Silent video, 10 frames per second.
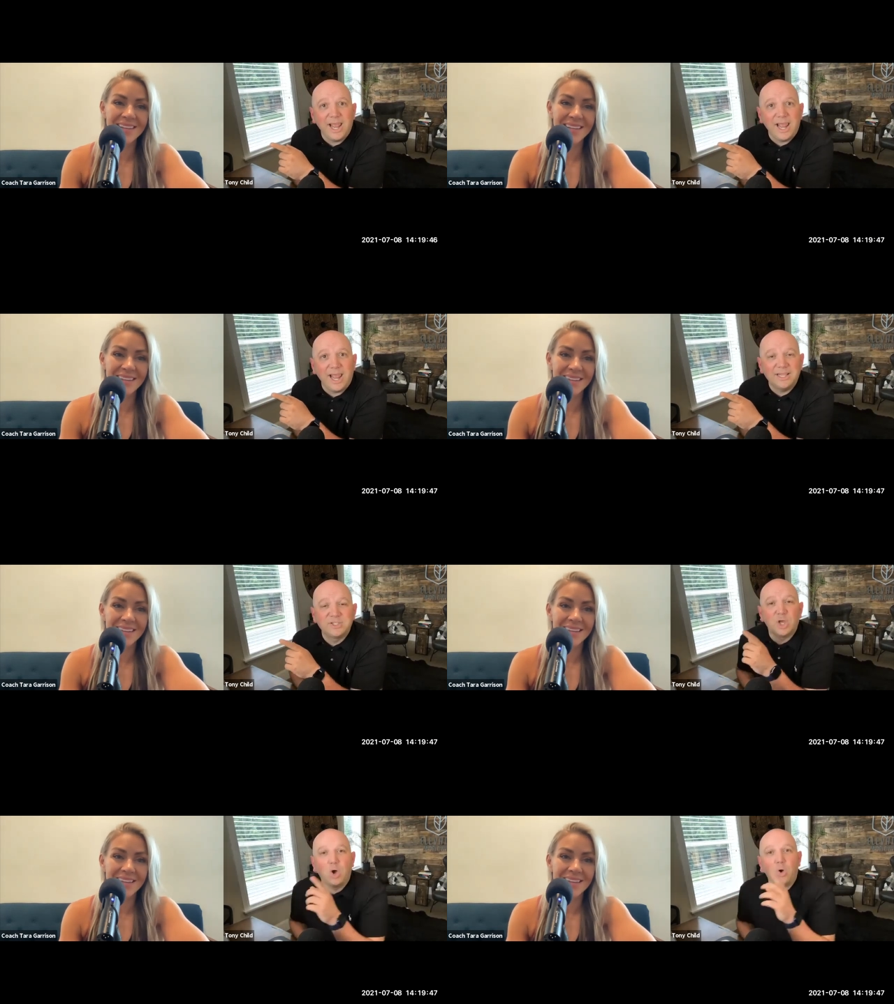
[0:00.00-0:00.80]
Speaker 1: And
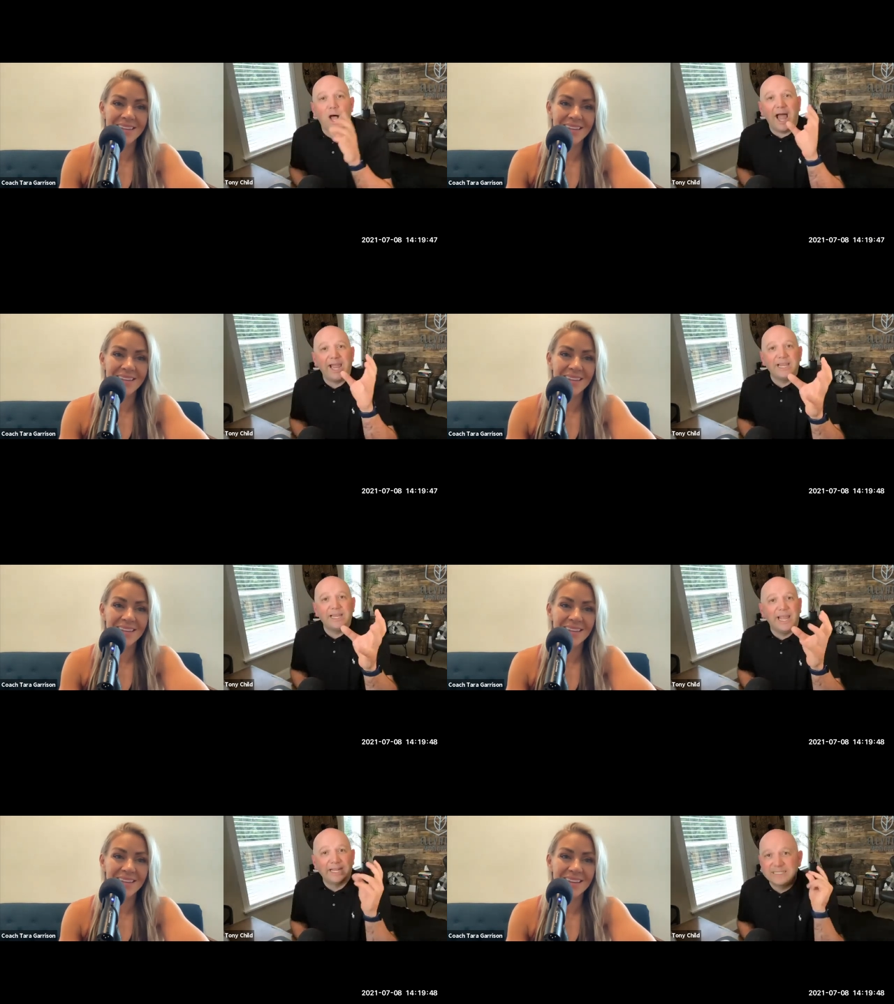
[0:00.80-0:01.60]
so I
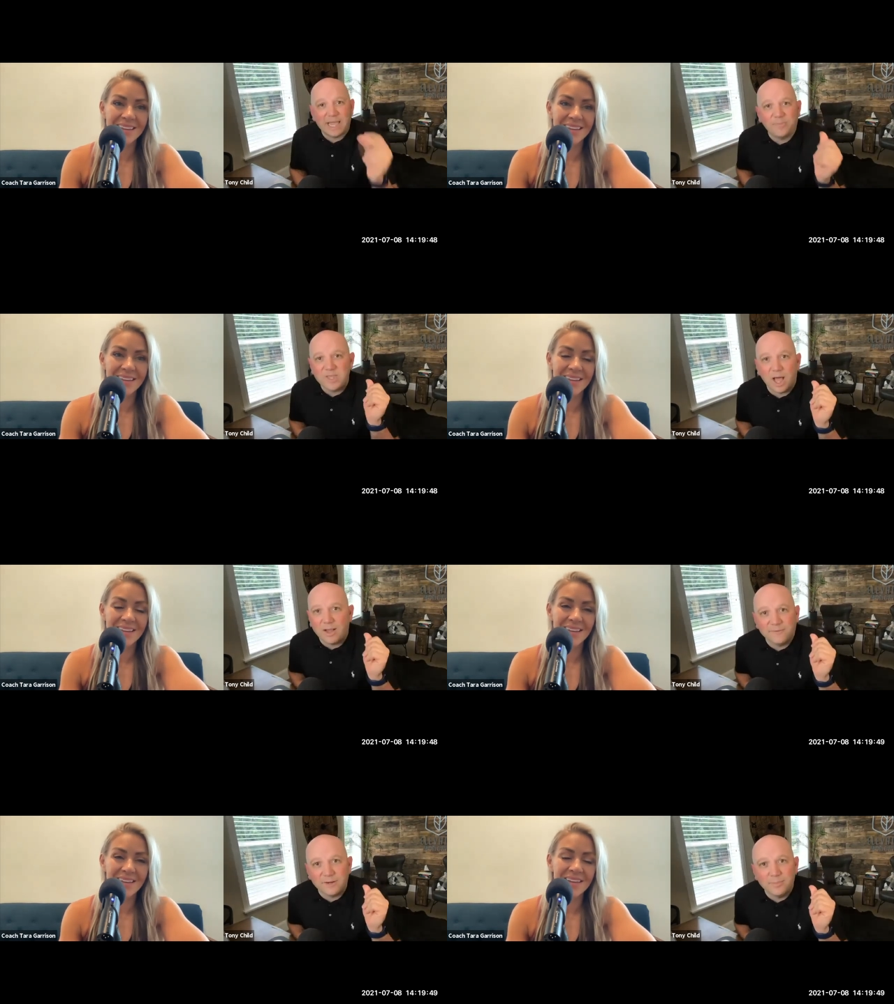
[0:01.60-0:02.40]
accept the
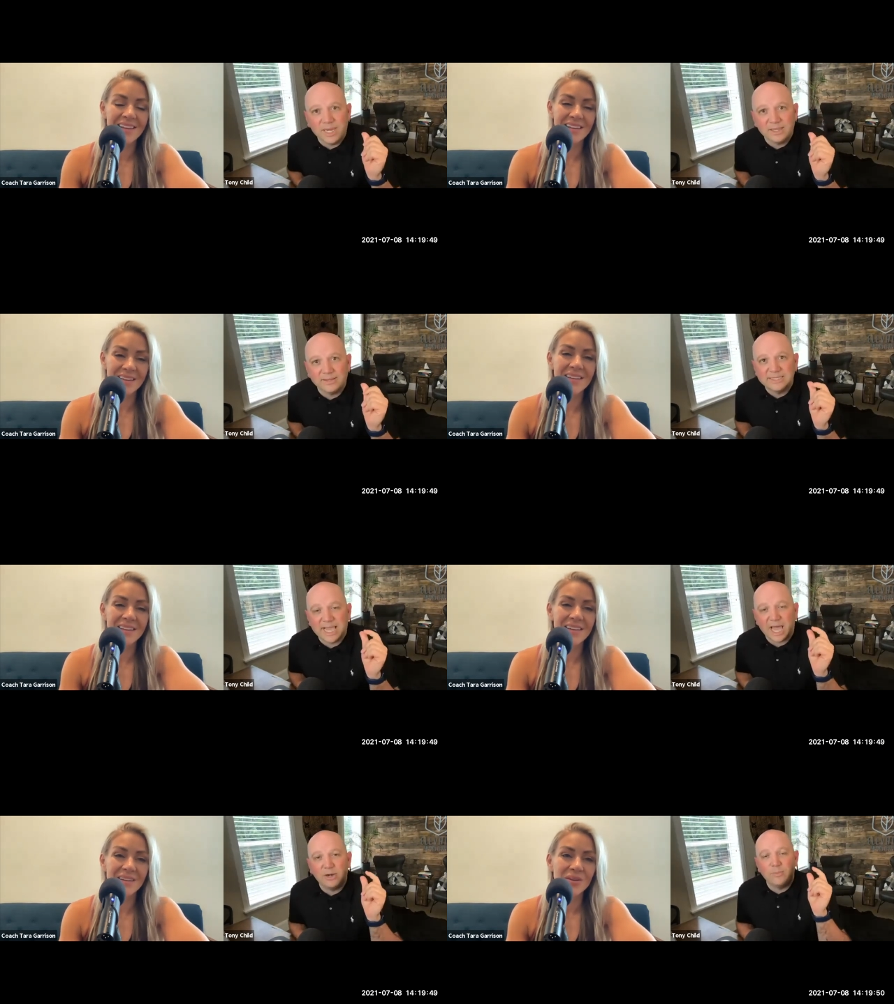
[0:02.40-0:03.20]
offer immediately
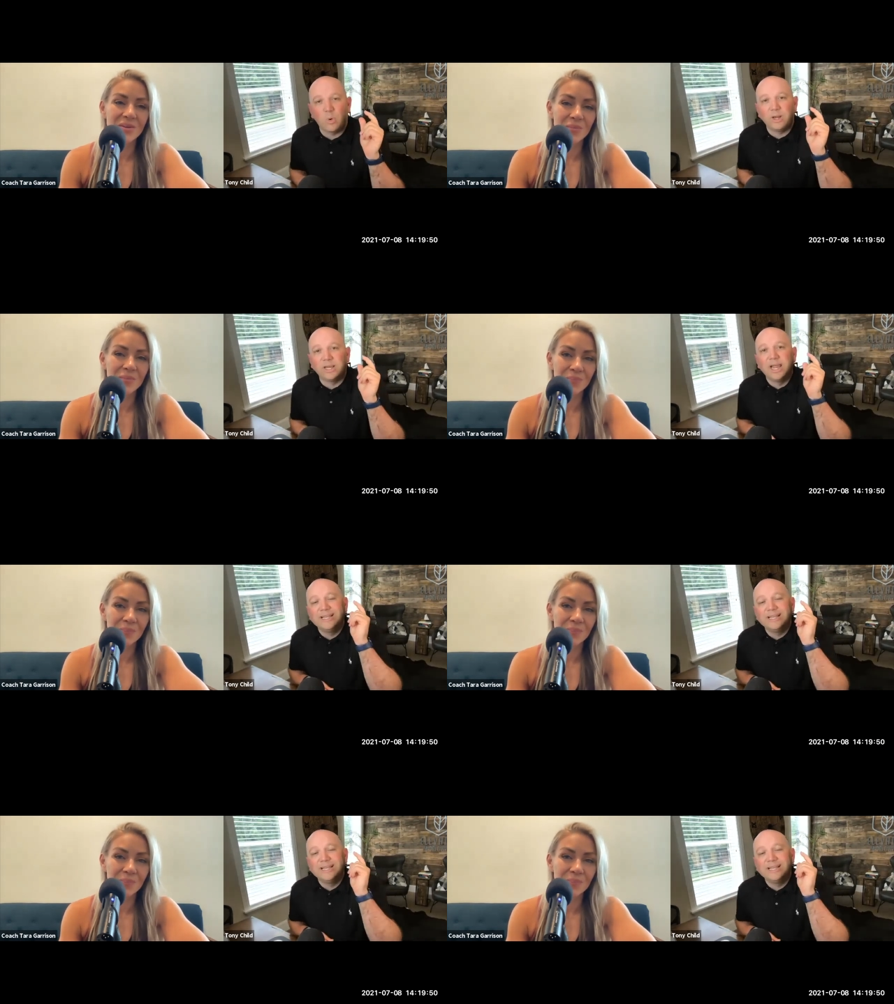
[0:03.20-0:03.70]
Saturday morning.